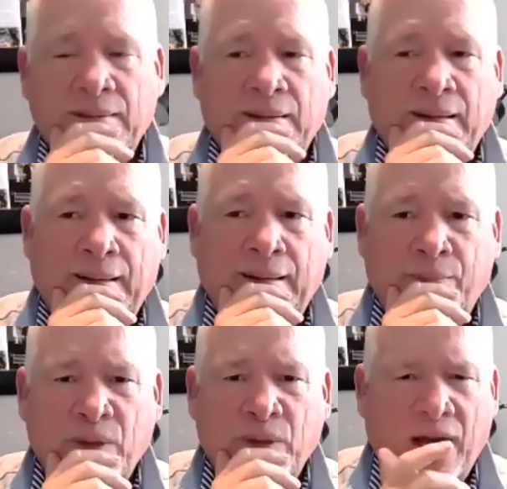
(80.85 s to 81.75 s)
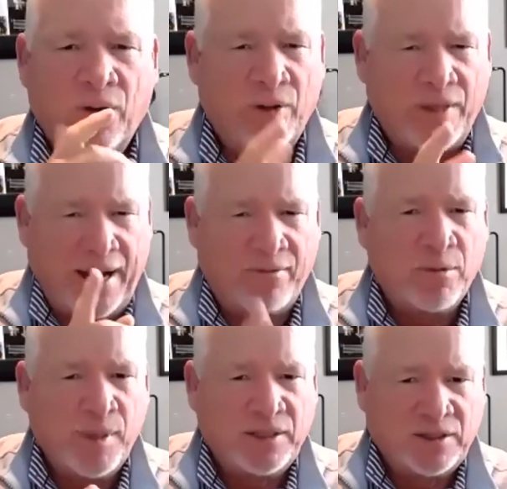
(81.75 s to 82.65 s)
Um, I don't know that
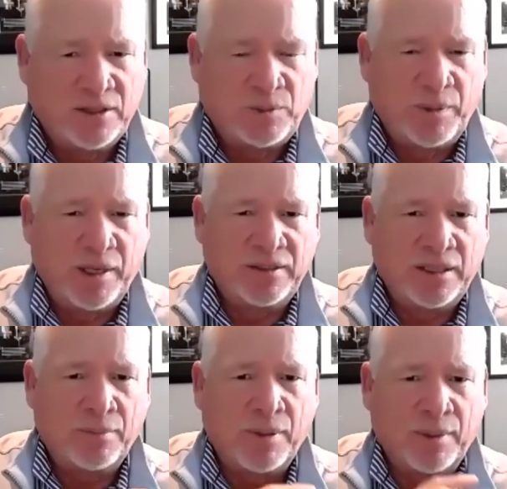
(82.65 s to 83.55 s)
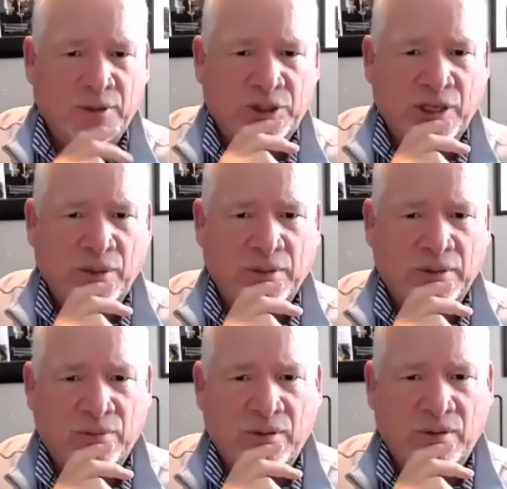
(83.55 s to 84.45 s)
everybody's experiencing it, but I'm going to show you
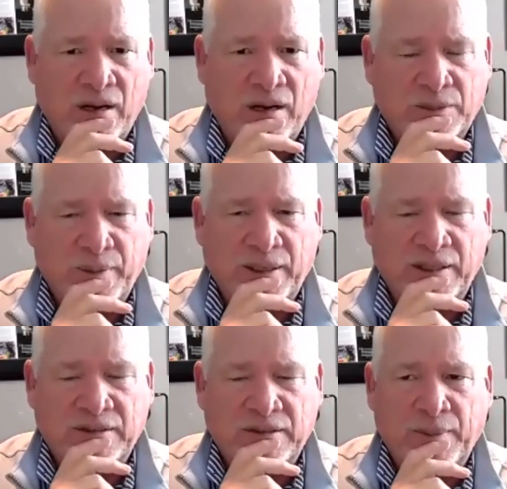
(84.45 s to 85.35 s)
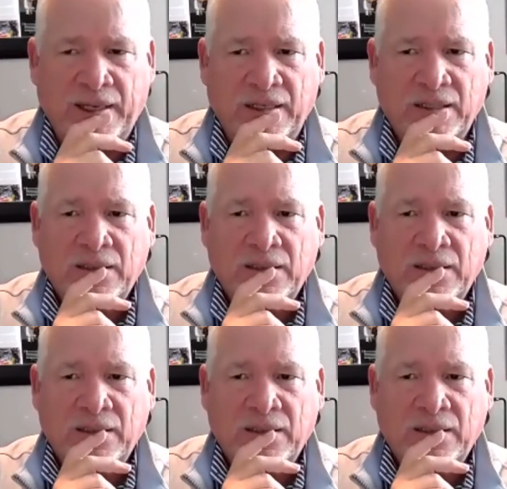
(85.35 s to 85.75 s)
what, what our experience has been.